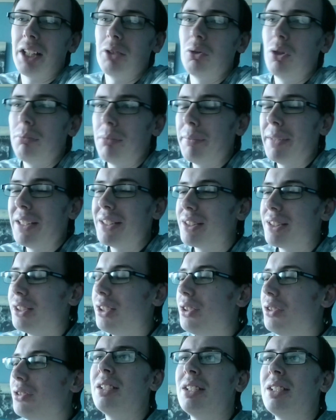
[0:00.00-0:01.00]
What am I meant to
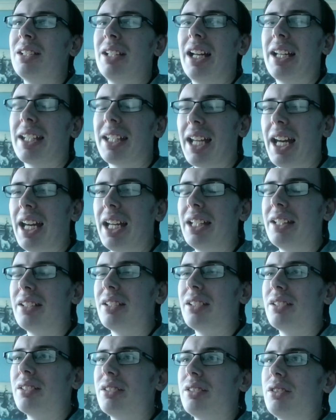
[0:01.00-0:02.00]
do?
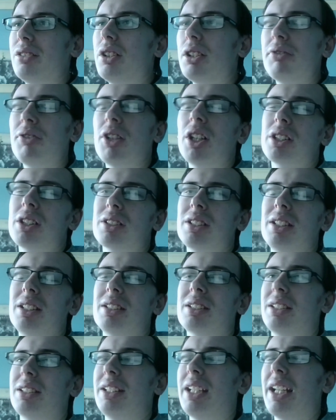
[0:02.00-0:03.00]
Again,
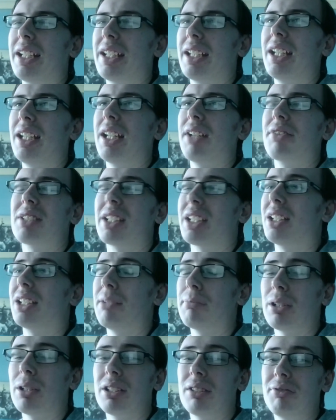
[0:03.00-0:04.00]
universities, yet again, have taken the
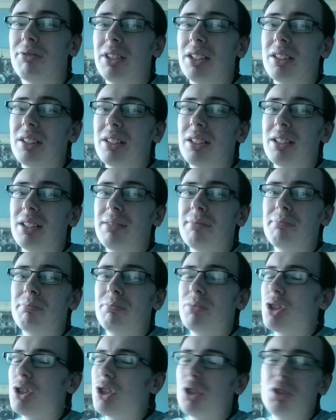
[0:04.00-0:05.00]
brunt of it.
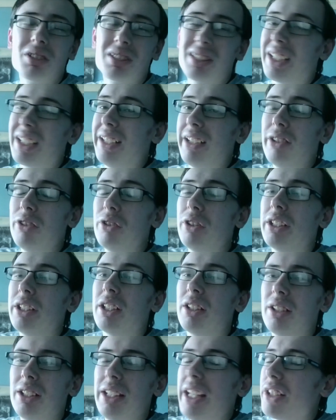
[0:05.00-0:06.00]
Students are getting annoyed,
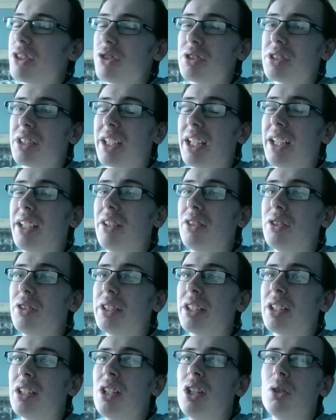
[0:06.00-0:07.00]
lecturers are getting
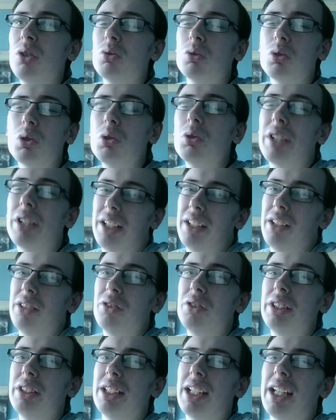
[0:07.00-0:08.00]
annoyed, we're all getting
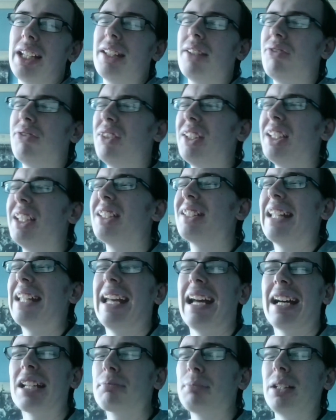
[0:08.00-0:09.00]
annoyed, and the thing is, there
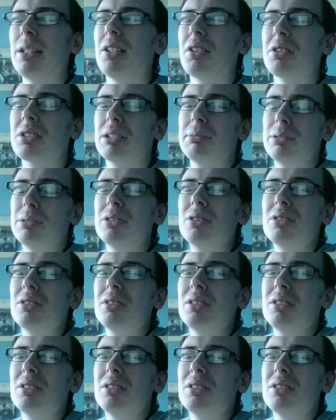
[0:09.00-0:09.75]
has been no support.